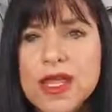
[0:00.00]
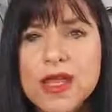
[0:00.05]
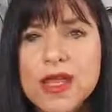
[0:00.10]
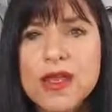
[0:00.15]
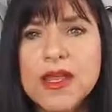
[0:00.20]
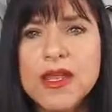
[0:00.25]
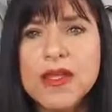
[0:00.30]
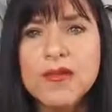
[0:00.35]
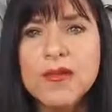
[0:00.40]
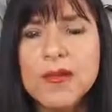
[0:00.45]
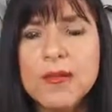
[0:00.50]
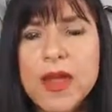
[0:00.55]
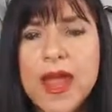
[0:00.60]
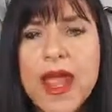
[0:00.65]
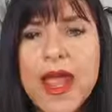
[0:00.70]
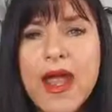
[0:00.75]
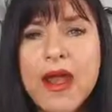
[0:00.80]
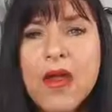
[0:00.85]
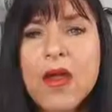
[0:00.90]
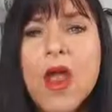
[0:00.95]
heating and
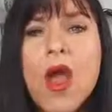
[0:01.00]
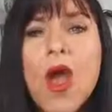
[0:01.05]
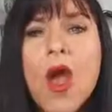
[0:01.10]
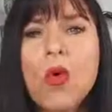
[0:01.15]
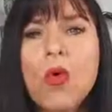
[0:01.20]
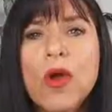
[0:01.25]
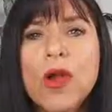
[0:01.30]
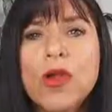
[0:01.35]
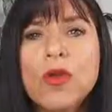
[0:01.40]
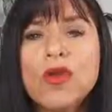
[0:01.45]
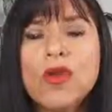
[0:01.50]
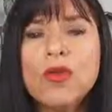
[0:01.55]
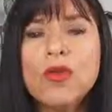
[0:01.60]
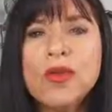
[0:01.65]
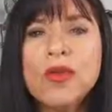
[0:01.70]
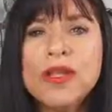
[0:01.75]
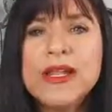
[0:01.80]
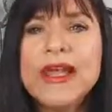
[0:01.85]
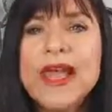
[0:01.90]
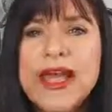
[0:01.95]
repair, where you're
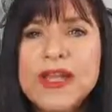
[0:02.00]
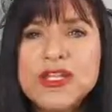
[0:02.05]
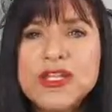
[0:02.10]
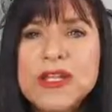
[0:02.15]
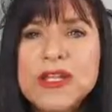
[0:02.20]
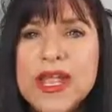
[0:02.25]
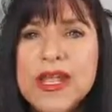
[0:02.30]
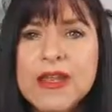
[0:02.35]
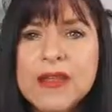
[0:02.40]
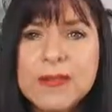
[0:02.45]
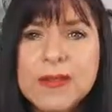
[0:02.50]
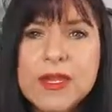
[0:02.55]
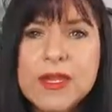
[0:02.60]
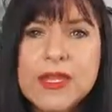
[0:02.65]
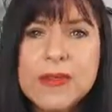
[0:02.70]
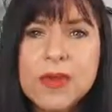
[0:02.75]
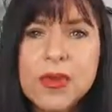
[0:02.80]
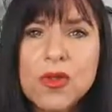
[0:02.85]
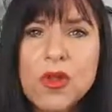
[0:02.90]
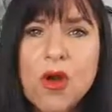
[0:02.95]
really educating
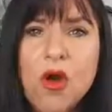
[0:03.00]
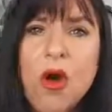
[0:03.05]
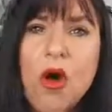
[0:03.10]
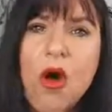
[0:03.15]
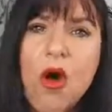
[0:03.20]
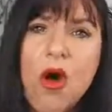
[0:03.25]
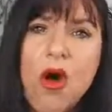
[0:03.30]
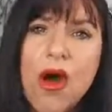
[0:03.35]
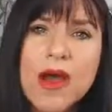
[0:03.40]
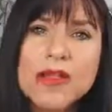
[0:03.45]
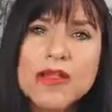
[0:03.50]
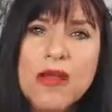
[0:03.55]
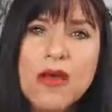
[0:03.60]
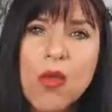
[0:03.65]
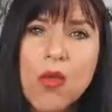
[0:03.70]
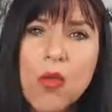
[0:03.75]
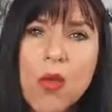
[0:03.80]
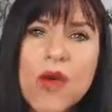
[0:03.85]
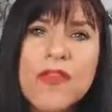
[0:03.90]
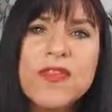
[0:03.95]
people on
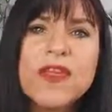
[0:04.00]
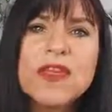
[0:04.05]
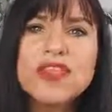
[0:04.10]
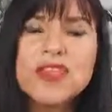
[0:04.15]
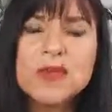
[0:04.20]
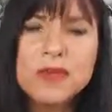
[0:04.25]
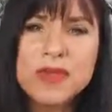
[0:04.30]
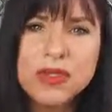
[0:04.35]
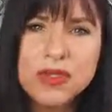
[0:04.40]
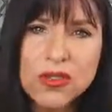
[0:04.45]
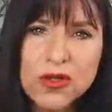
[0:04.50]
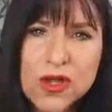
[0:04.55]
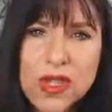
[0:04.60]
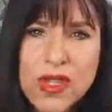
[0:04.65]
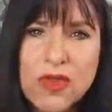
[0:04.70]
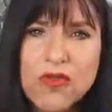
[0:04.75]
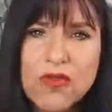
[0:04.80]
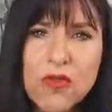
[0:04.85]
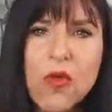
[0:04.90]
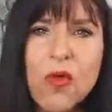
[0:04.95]
what they should be
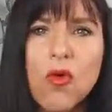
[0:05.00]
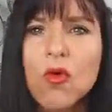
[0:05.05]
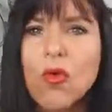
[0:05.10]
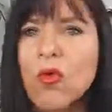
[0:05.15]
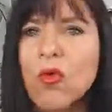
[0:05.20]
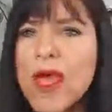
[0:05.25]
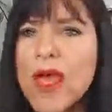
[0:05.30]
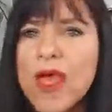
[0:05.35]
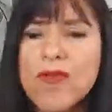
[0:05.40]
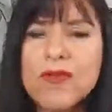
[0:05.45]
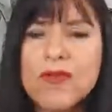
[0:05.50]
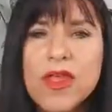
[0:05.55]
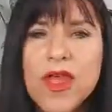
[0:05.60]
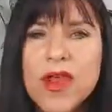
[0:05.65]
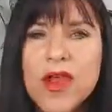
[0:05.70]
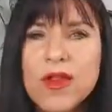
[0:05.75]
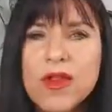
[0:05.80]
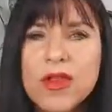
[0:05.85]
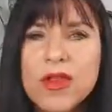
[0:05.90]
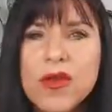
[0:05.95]
looking for when
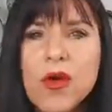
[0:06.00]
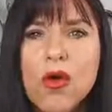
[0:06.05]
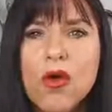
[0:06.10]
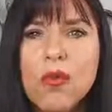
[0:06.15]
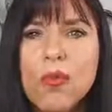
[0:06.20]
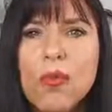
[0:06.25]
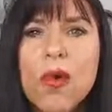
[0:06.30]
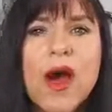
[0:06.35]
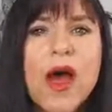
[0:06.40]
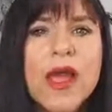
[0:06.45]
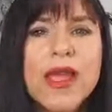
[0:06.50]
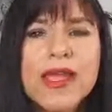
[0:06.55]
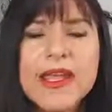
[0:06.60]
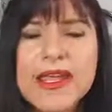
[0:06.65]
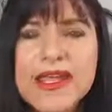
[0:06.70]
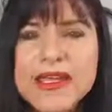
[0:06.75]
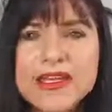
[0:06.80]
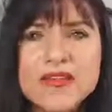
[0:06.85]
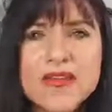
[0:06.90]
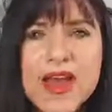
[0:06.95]
they're buying an
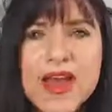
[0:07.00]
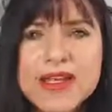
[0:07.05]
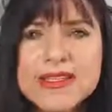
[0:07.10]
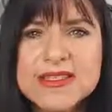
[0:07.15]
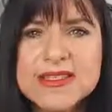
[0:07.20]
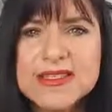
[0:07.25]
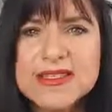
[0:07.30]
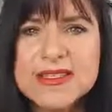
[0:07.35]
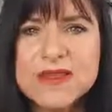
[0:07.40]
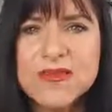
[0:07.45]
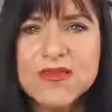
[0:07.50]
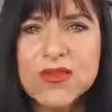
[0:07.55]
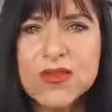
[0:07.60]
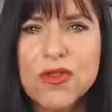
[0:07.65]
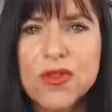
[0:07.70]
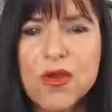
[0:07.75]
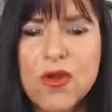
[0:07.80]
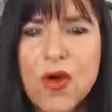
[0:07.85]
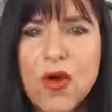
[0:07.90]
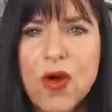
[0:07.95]
HVAC system for
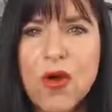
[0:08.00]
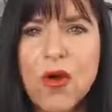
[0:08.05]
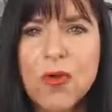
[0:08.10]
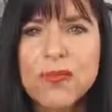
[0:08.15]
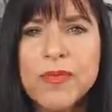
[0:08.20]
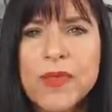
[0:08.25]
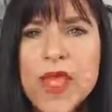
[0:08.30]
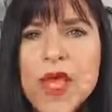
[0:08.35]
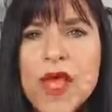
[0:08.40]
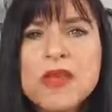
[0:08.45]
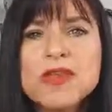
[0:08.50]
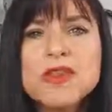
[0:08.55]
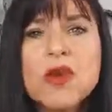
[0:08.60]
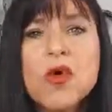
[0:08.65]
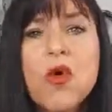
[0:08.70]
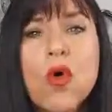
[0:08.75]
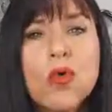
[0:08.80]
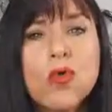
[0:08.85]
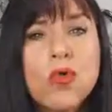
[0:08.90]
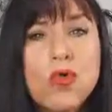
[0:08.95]
their home.
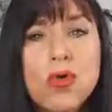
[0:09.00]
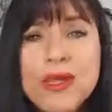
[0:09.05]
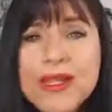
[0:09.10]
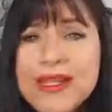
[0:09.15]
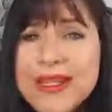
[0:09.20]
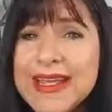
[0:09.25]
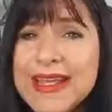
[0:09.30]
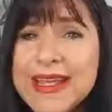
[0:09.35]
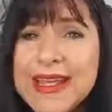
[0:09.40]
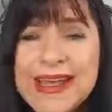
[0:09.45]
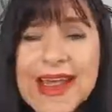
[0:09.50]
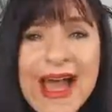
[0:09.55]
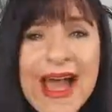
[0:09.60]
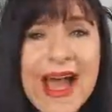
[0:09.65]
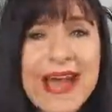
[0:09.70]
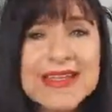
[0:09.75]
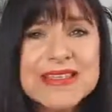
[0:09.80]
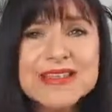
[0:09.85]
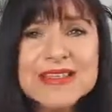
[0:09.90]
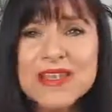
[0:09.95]
So really, it
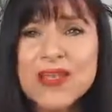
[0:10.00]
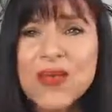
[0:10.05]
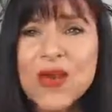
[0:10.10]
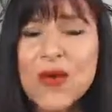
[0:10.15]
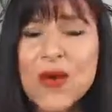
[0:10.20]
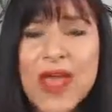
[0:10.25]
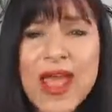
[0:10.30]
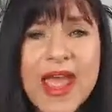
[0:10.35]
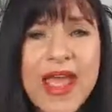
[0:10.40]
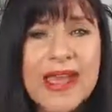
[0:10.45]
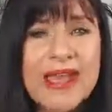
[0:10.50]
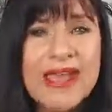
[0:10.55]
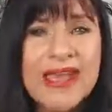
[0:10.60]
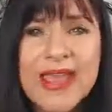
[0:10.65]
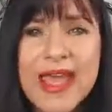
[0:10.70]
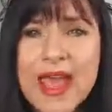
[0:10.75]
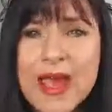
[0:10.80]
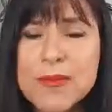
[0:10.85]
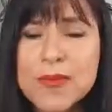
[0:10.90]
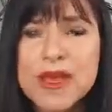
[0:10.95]
has, any
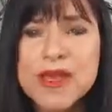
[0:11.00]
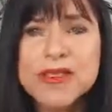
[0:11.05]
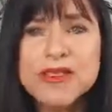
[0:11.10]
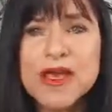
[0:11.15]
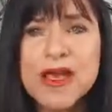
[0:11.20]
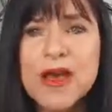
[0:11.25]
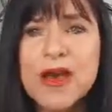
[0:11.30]
gamut